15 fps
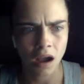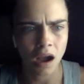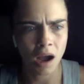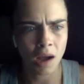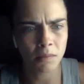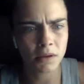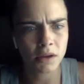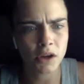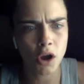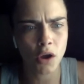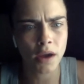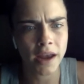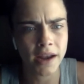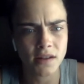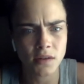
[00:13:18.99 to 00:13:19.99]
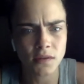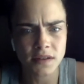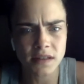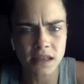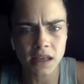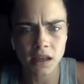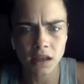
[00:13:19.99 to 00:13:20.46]
And it's
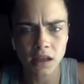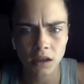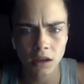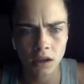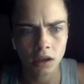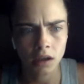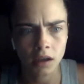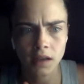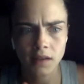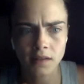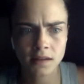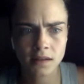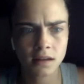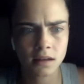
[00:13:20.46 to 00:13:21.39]
obviously, it's